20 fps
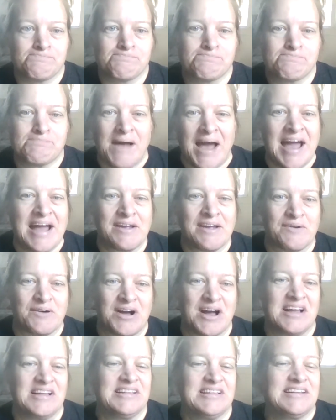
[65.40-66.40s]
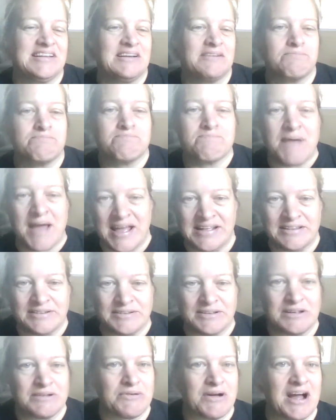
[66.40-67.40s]
pie crusts,
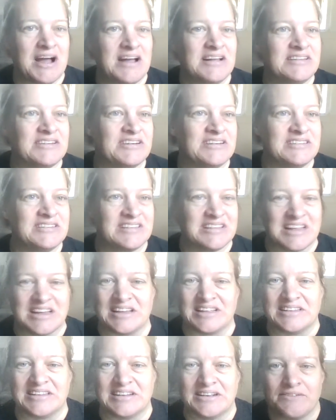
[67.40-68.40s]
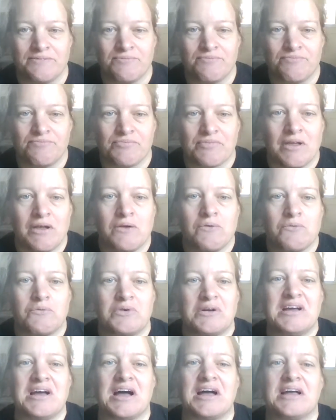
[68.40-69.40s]
pastry crusts, and things.
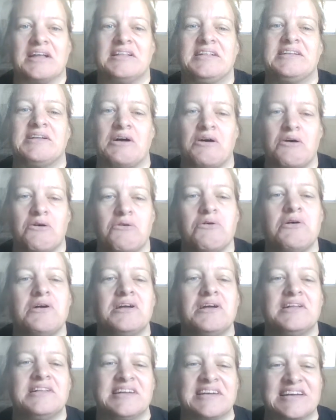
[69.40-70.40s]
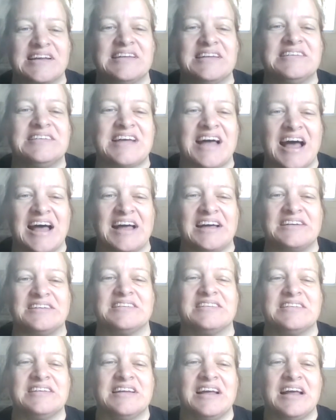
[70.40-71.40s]
We are so sick and tired
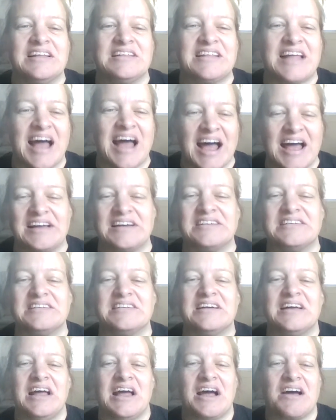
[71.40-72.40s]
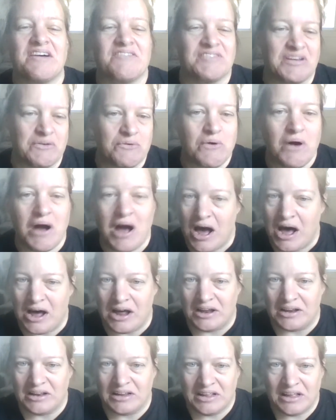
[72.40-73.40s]
of you
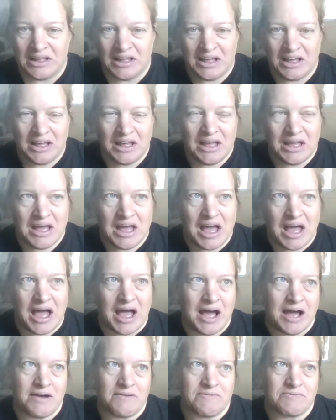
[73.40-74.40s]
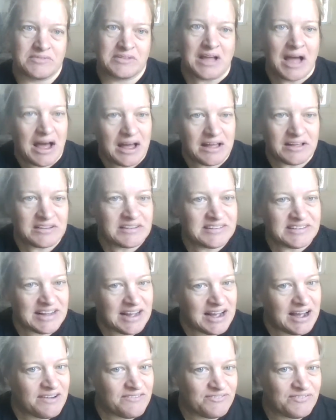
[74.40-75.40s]
all calling
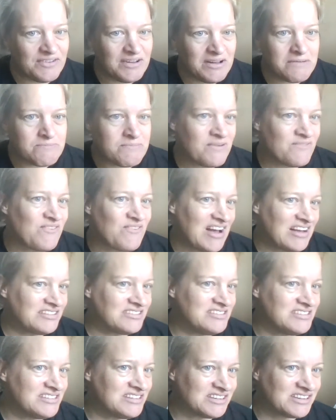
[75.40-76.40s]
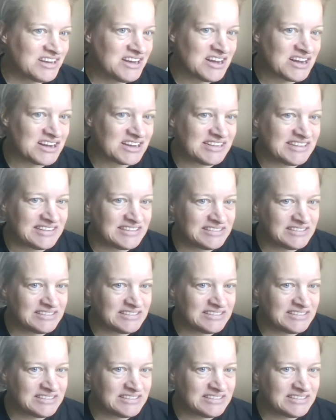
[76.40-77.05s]
yourself professional cooks.